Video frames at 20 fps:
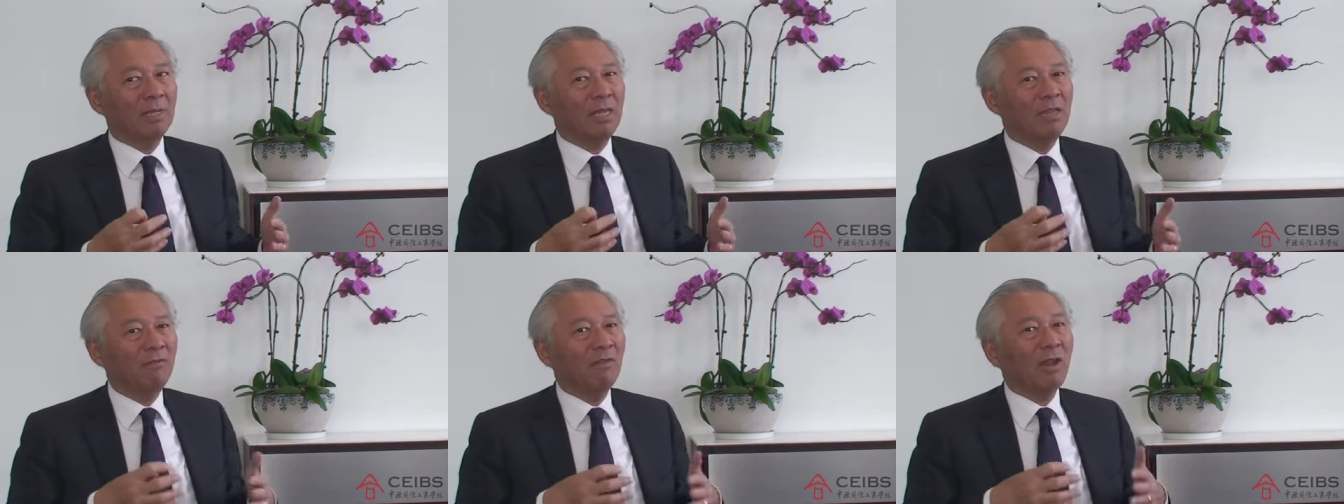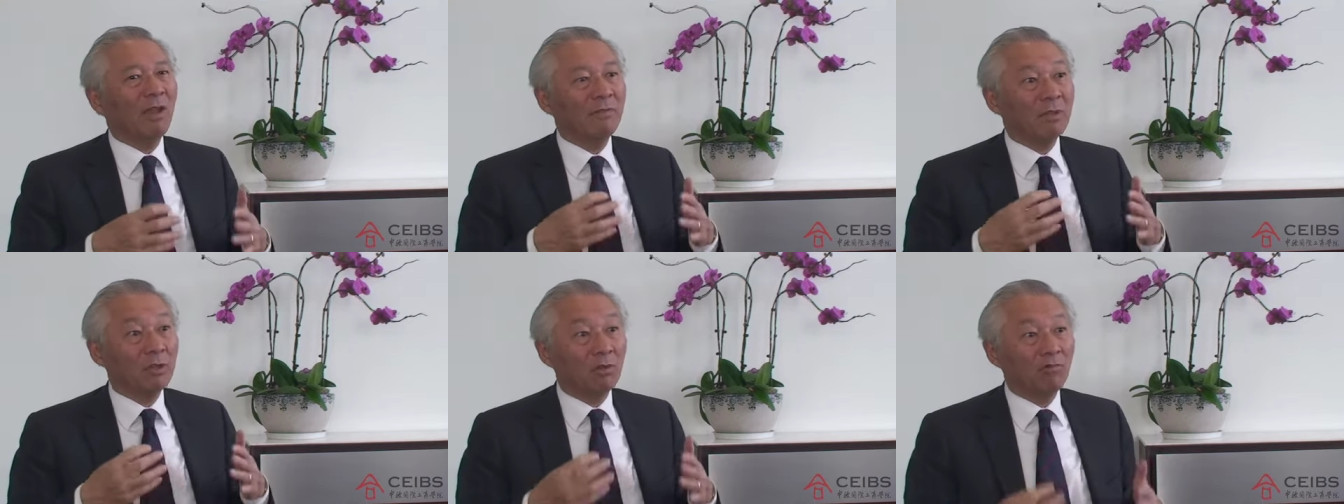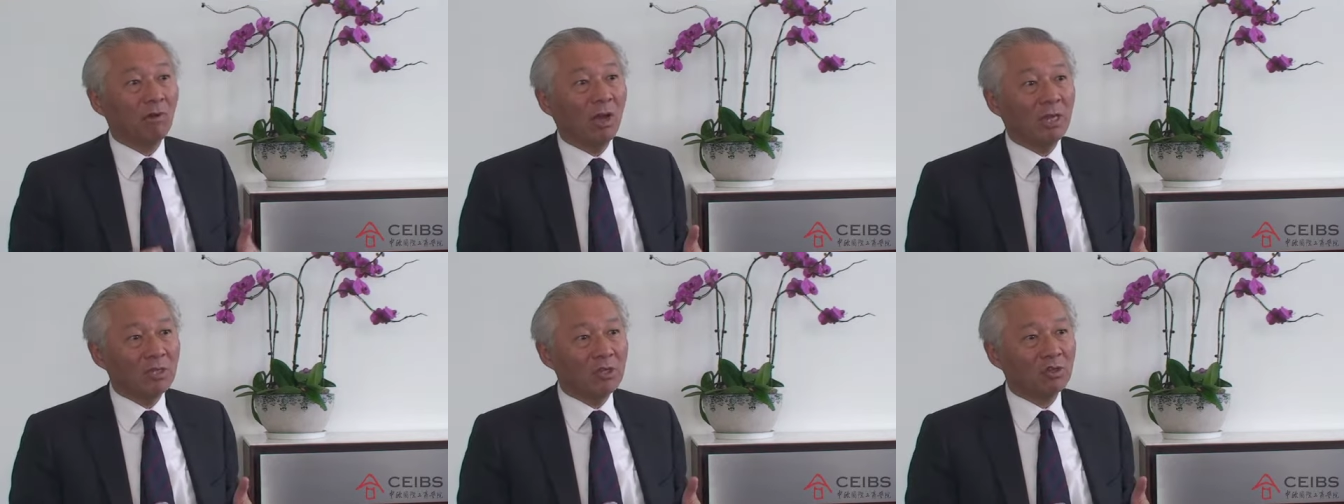even having
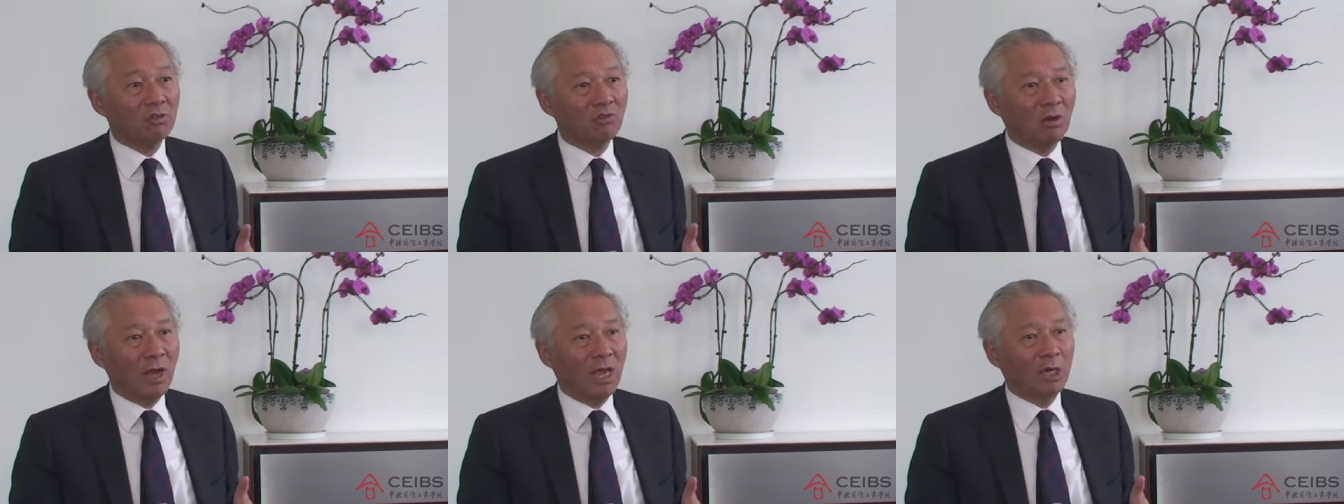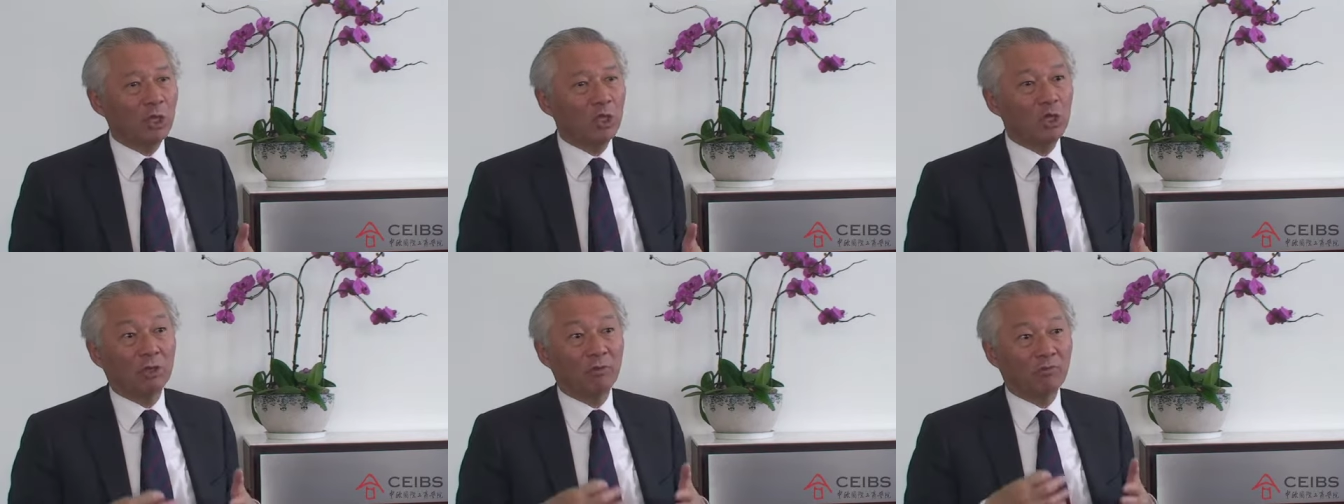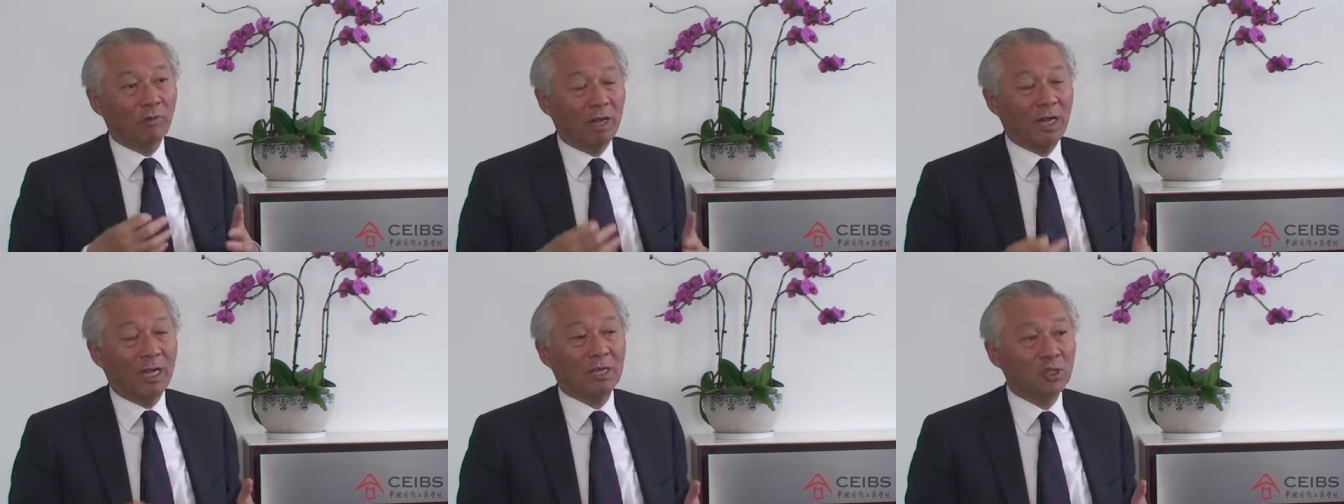the right strategy and
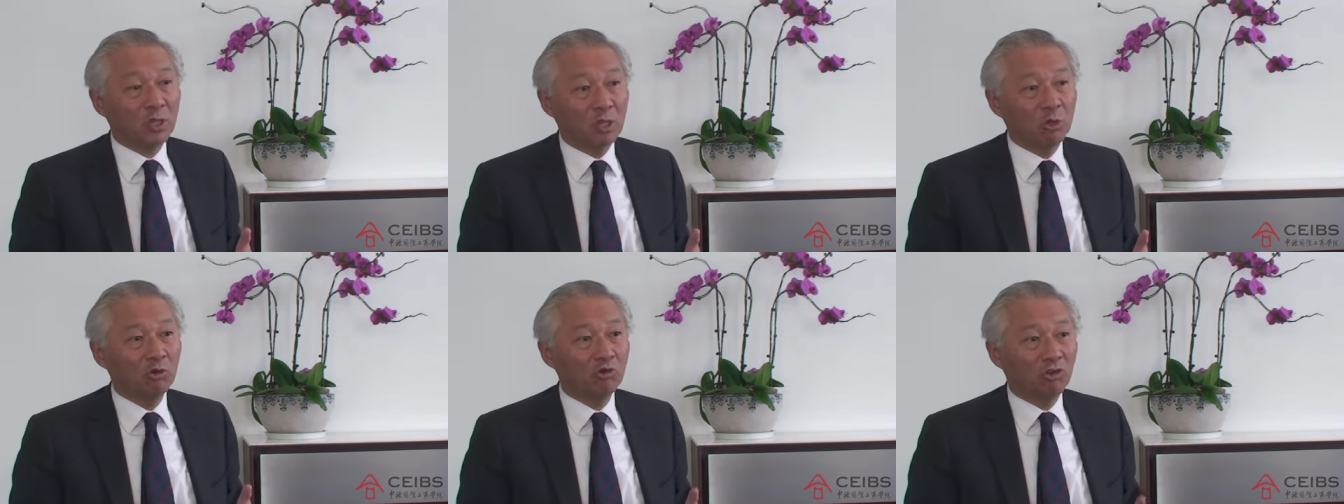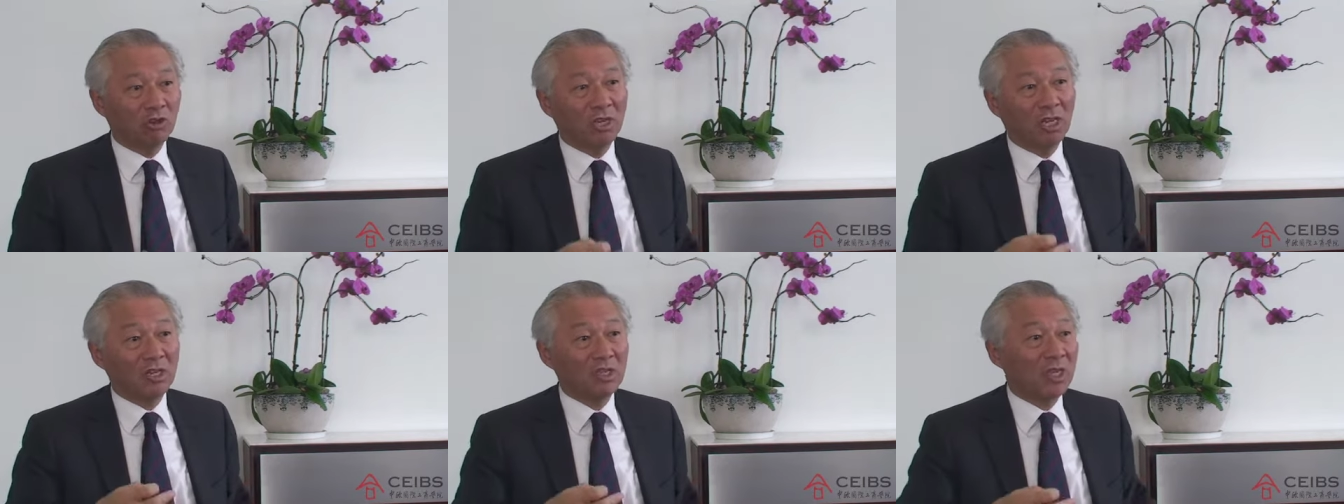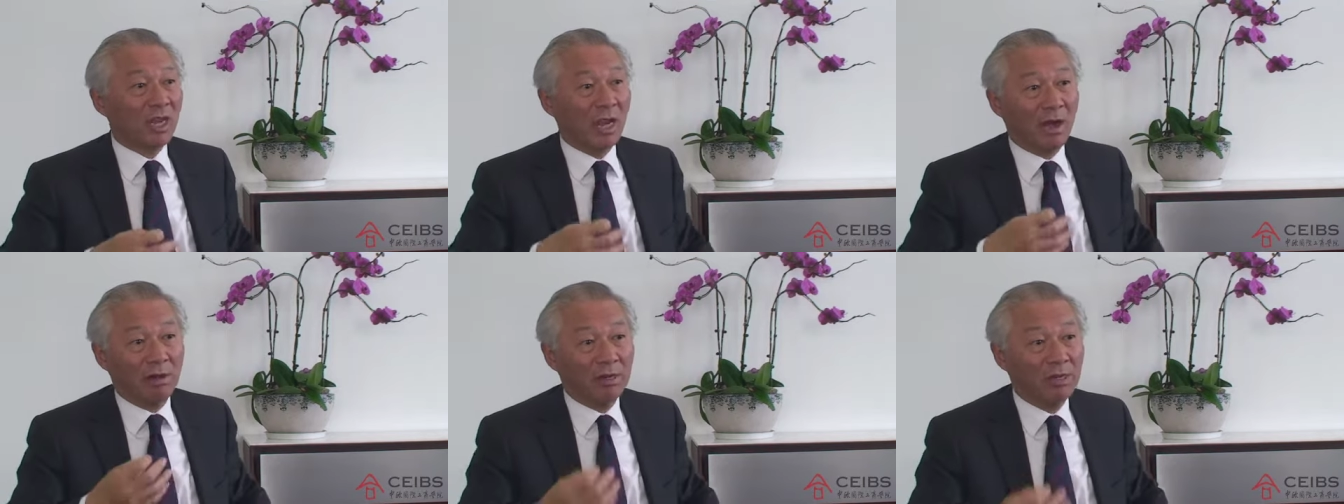the right execution
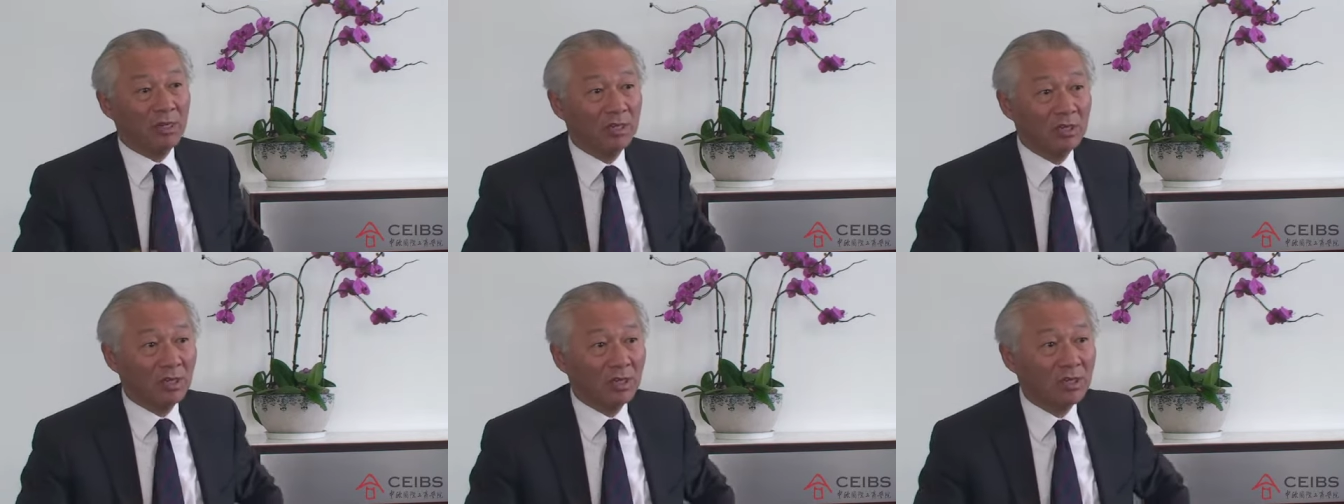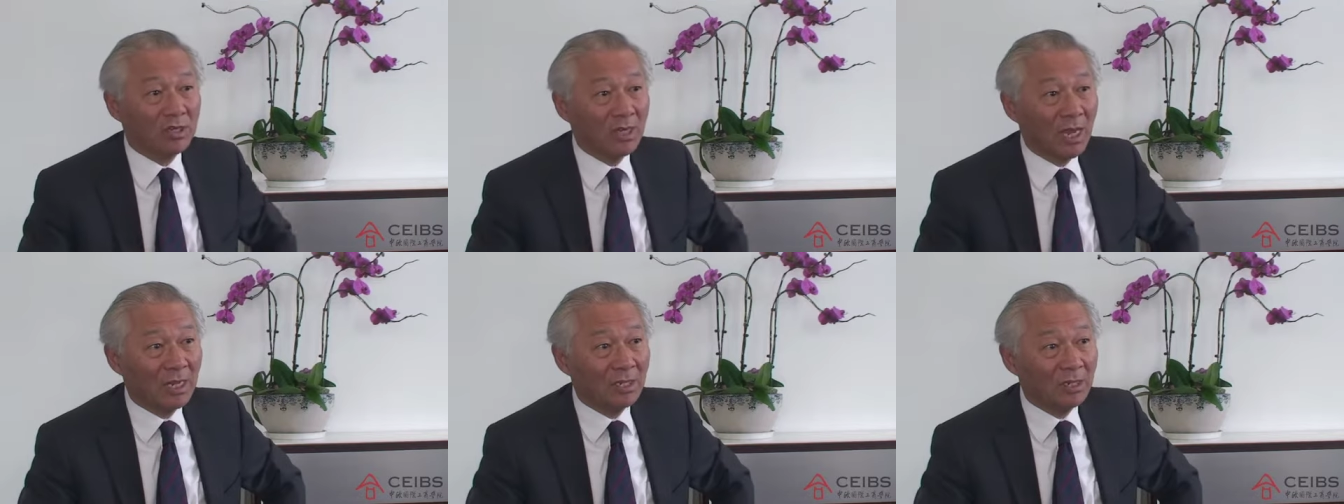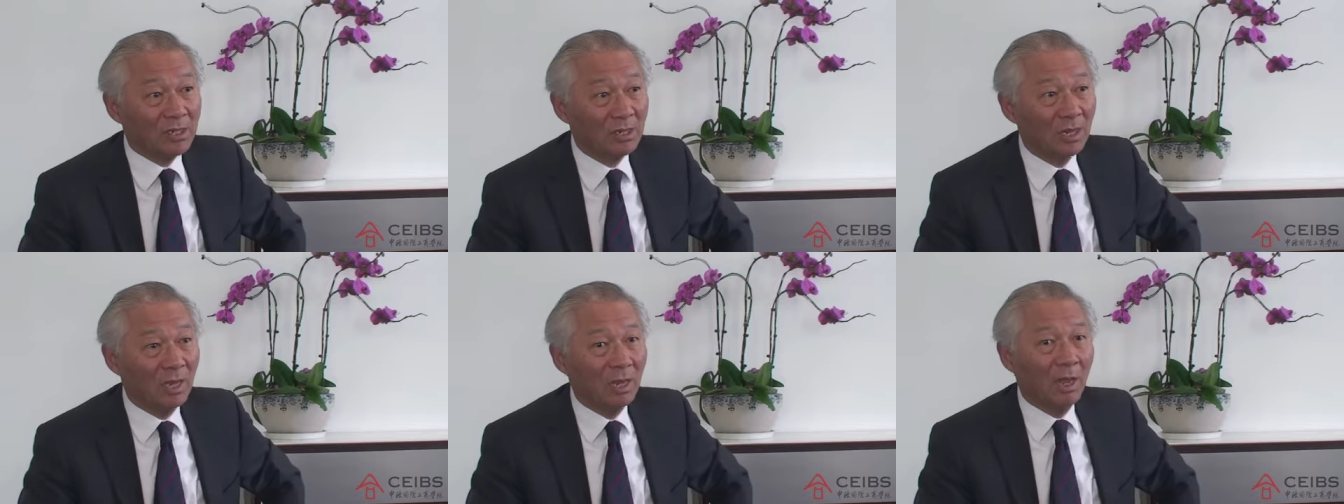doesn't guarantee
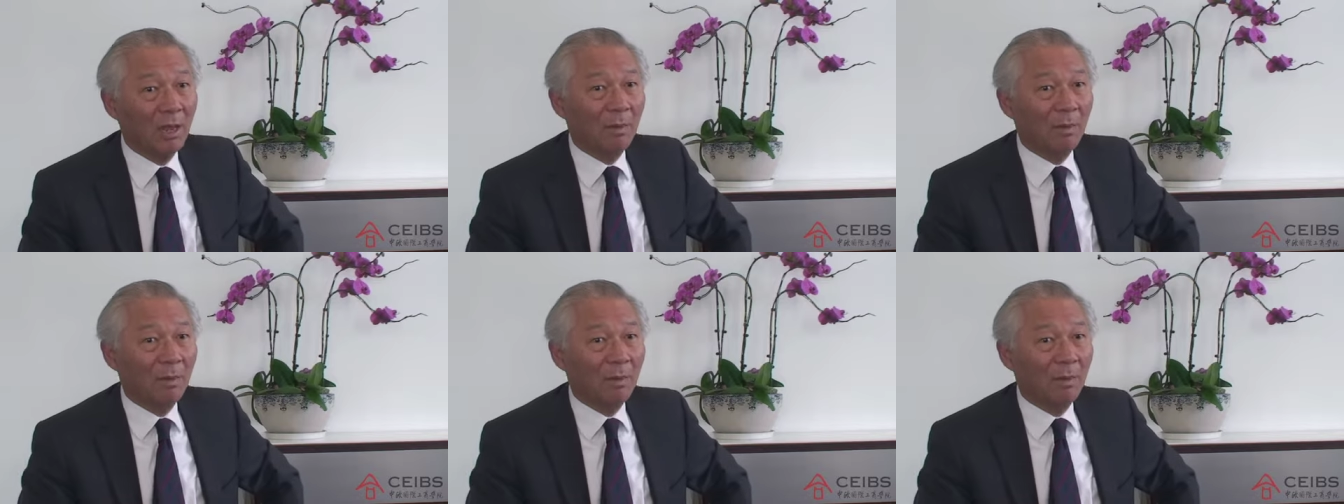success,